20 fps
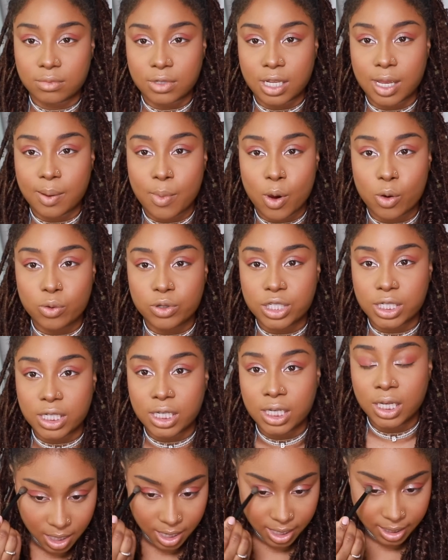
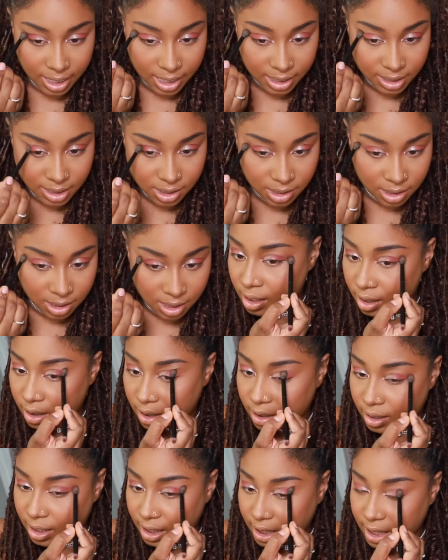emoji, I guess,
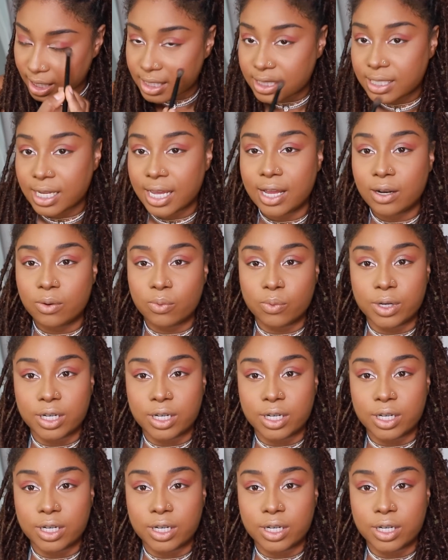like I said,